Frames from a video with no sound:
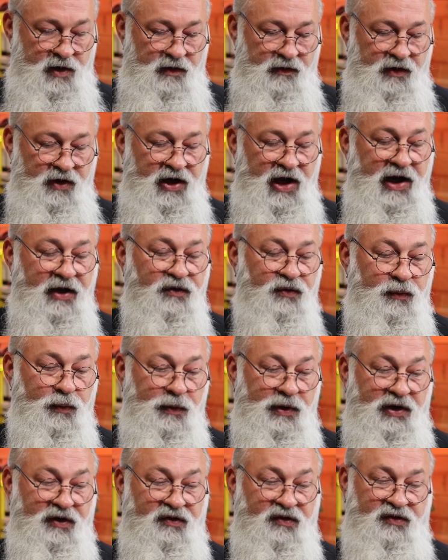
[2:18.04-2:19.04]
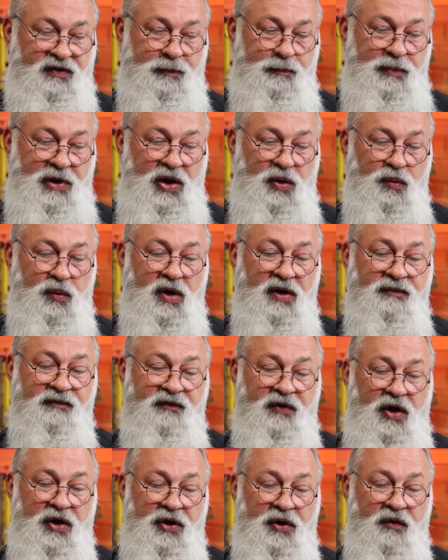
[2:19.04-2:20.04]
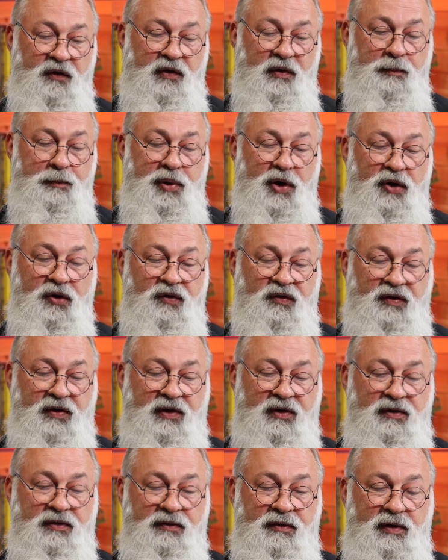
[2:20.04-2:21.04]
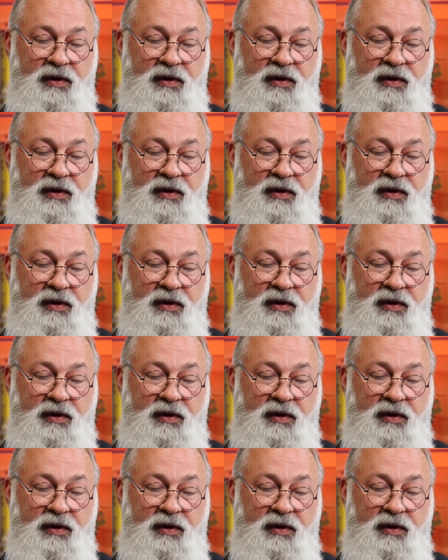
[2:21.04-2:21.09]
The next one is submit one photo of a person